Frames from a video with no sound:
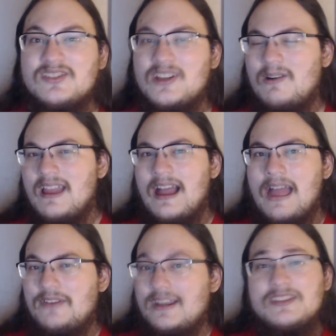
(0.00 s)
So
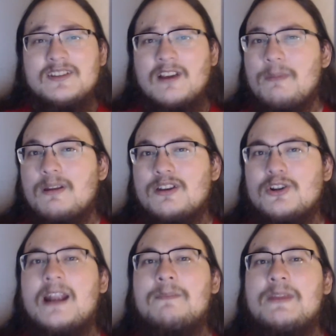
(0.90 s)
I have an Instagram. I'm going to
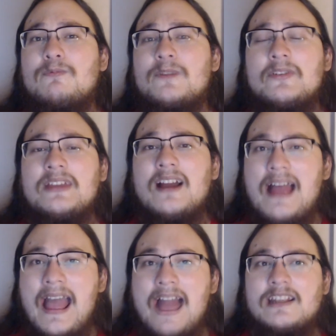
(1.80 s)
try to be really
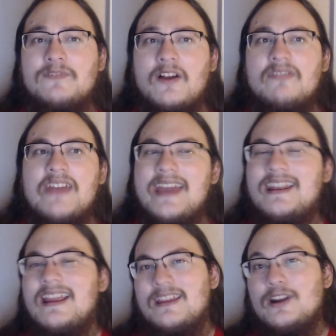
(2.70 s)
active on that.